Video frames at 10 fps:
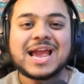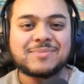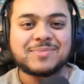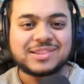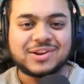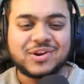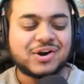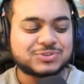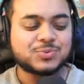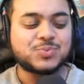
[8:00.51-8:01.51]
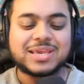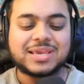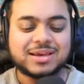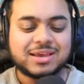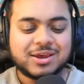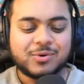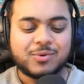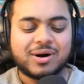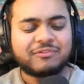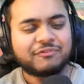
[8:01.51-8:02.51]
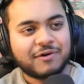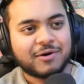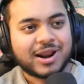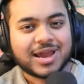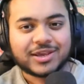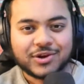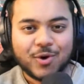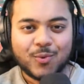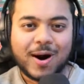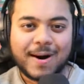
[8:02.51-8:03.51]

the last week where I felt like, you know what?